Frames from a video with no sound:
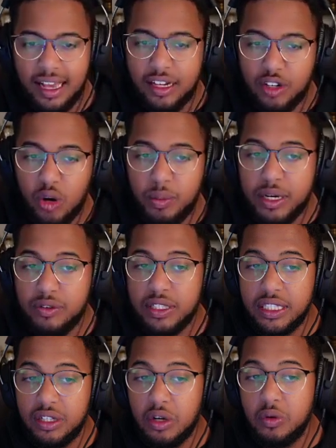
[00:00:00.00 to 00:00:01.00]
and nobody
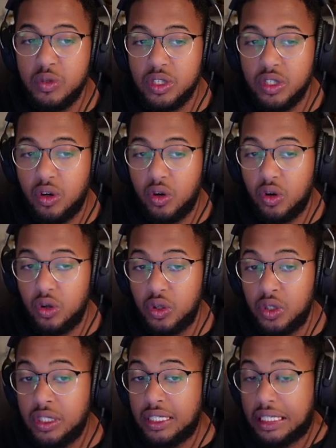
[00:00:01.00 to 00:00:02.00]
really knows
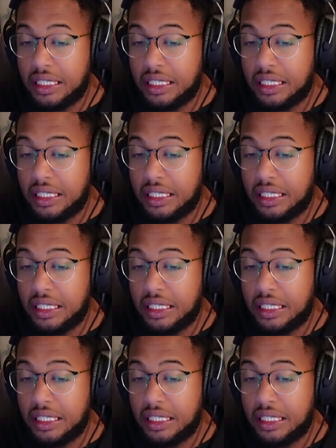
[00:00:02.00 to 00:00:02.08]
or